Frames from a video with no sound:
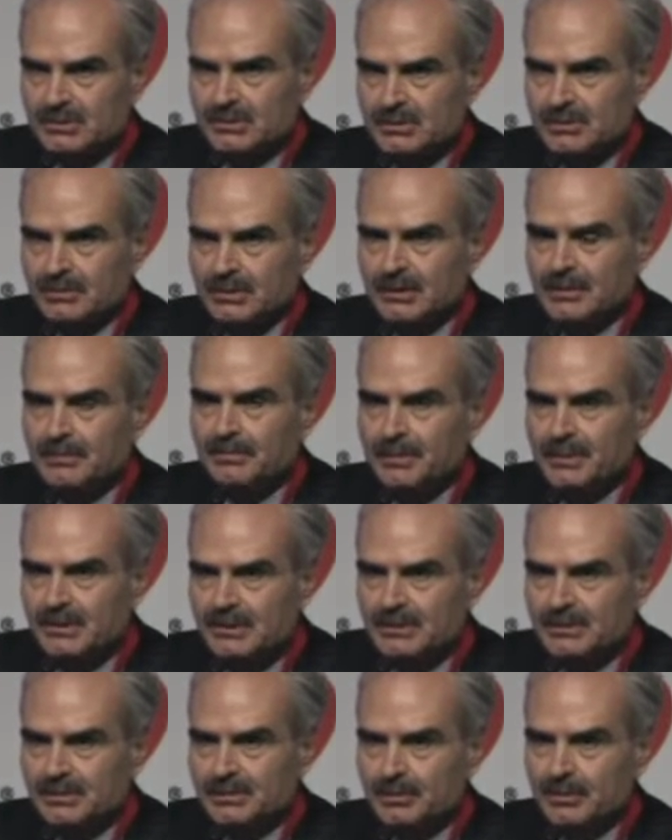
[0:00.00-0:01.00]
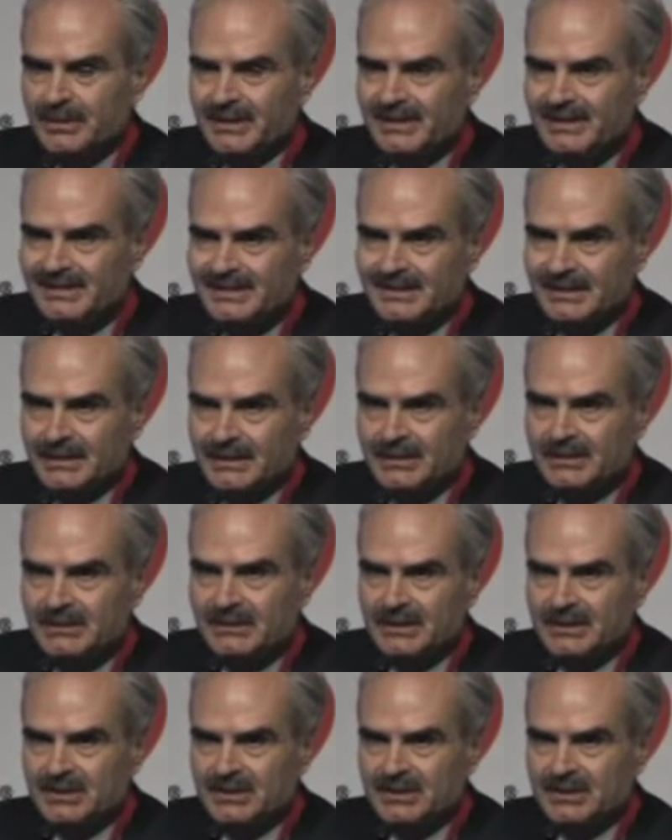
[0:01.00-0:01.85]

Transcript: So in principle, these cells